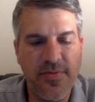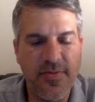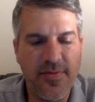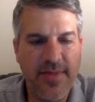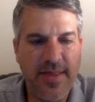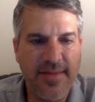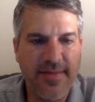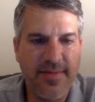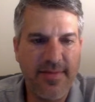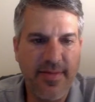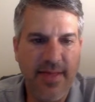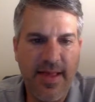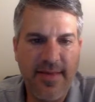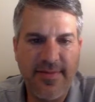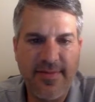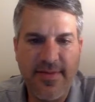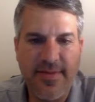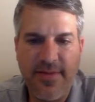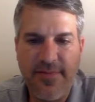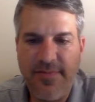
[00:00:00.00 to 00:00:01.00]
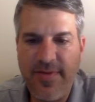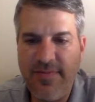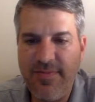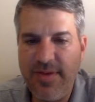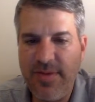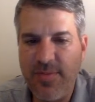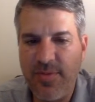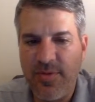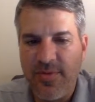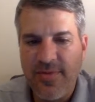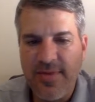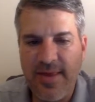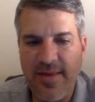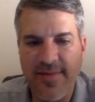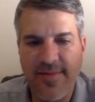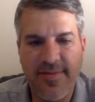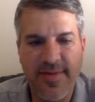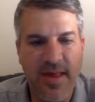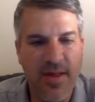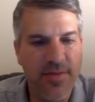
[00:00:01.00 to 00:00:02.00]
So that's less than a
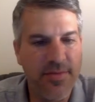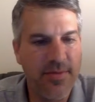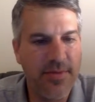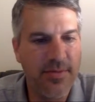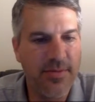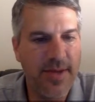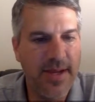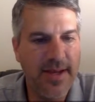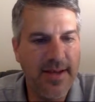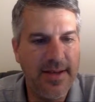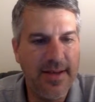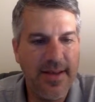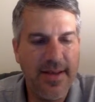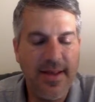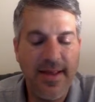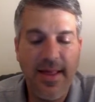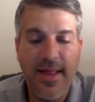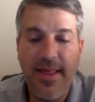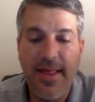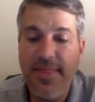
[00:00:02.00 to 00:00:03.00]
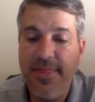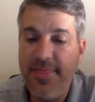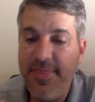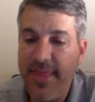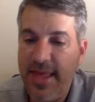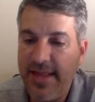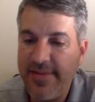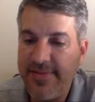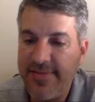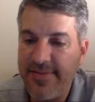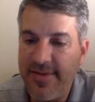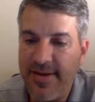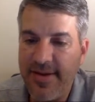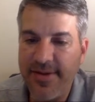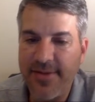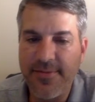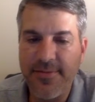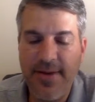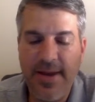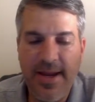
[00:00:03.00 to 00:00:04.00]
50% sell through rate. That's
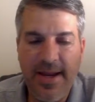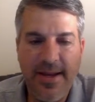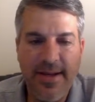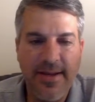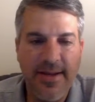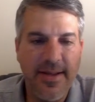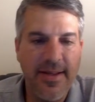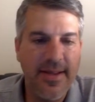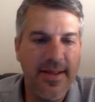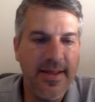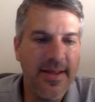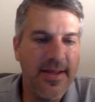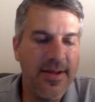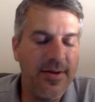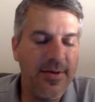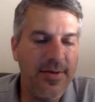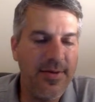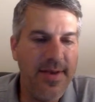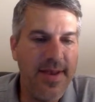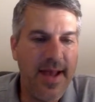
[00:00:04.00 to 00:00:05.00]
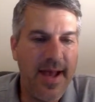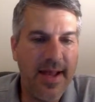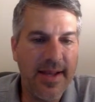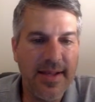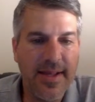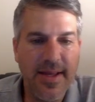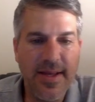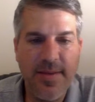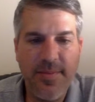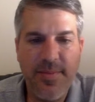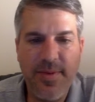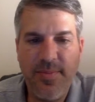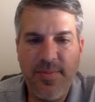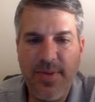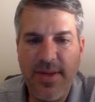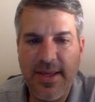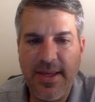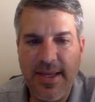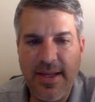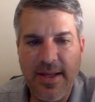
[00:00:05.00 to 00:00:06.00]
not great. You're not going to be
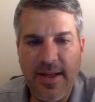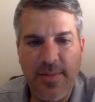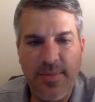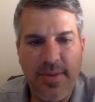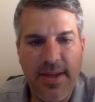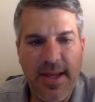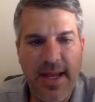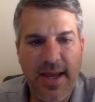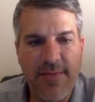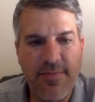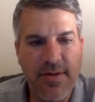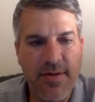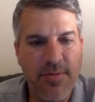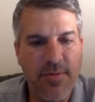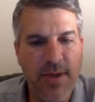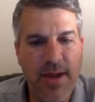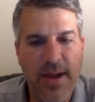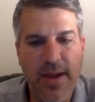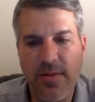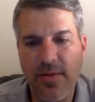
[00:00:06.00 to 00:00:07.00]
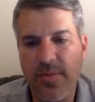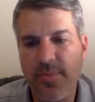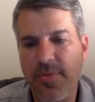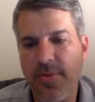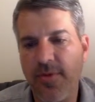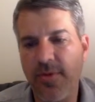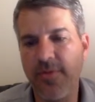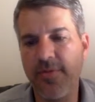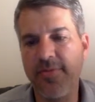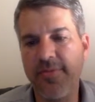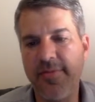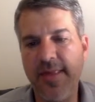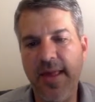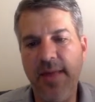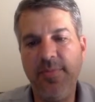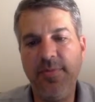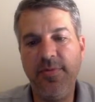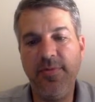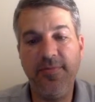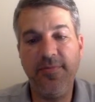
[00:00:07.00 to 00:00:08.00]
picking up every Wrangler Pearl
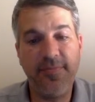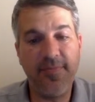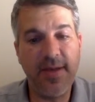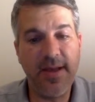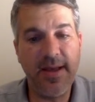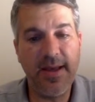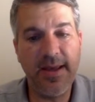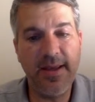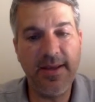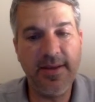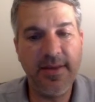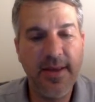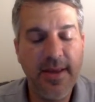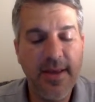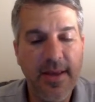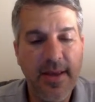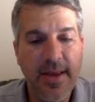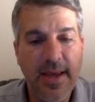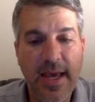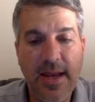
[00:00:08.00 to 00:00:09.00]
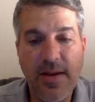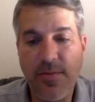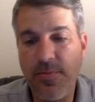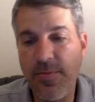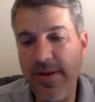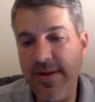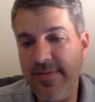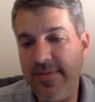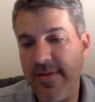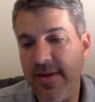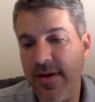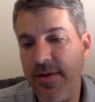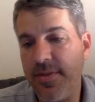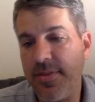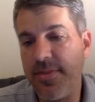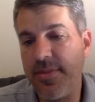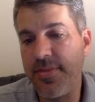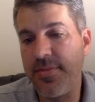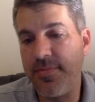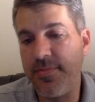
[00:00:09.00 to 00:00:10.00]
Snap you find at a retail
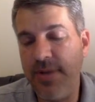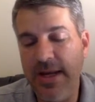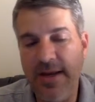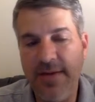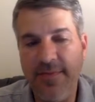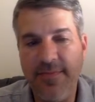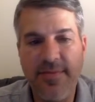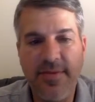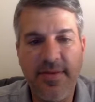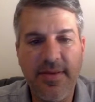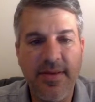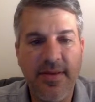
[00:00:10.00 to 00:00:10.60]
thrift.